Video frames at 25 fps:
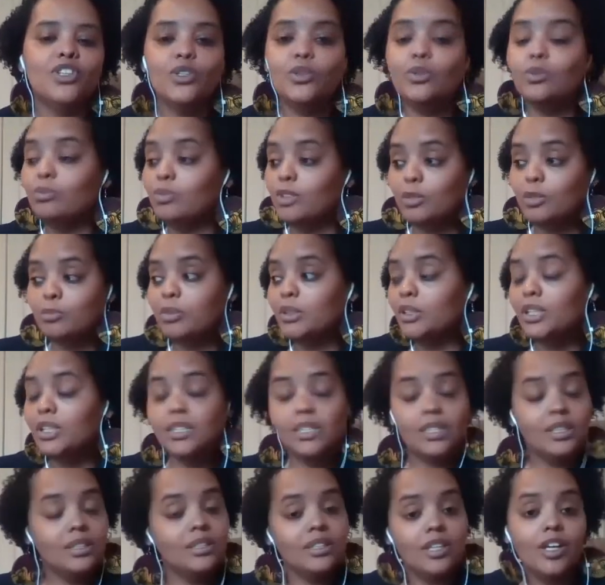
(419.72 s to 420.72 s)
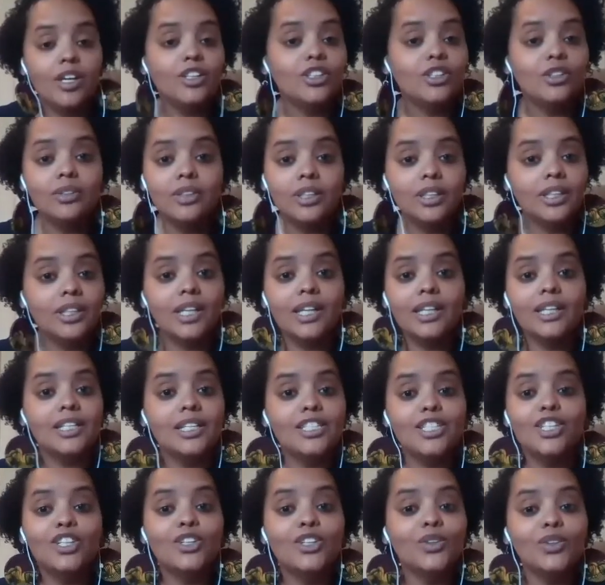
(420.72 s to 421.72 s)
the police saw you, they're not going to
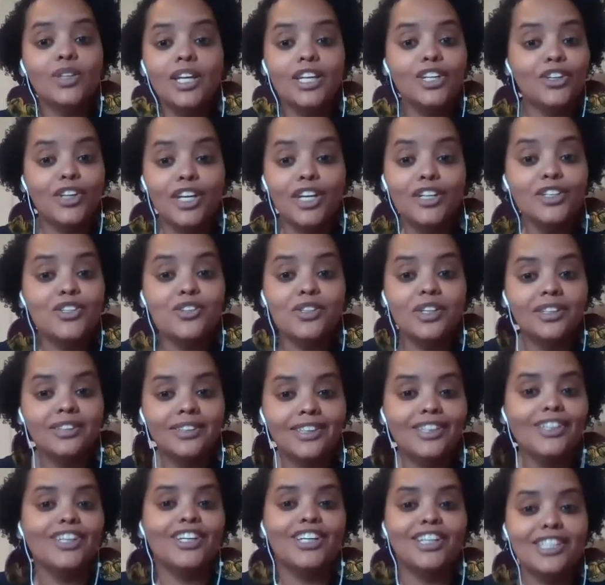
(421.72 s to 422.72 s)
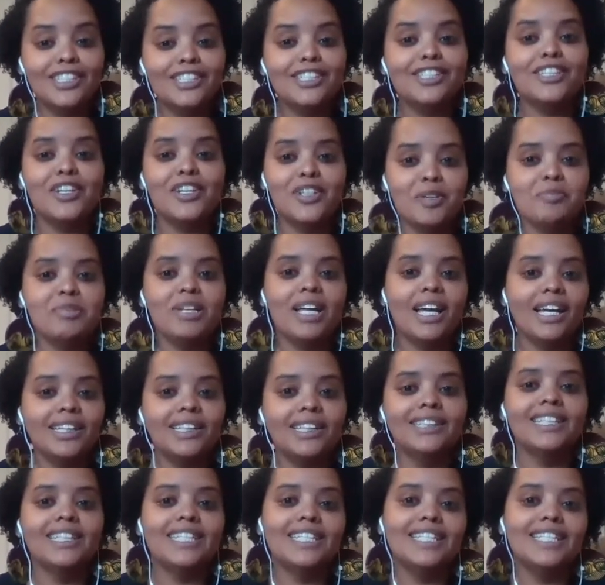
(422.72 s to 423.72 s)
see you that you're Eritrean, they're going to see that you're Black, and it's the